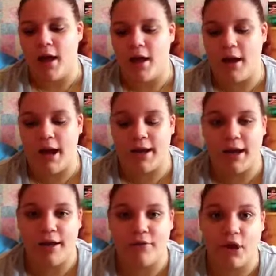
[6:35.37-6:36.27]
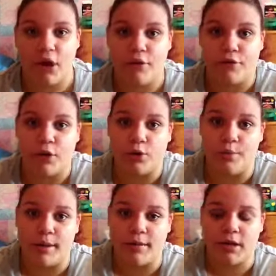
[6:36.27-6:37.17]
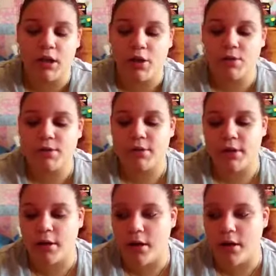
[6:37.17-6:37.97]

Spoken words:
And I have got a few baby clothes.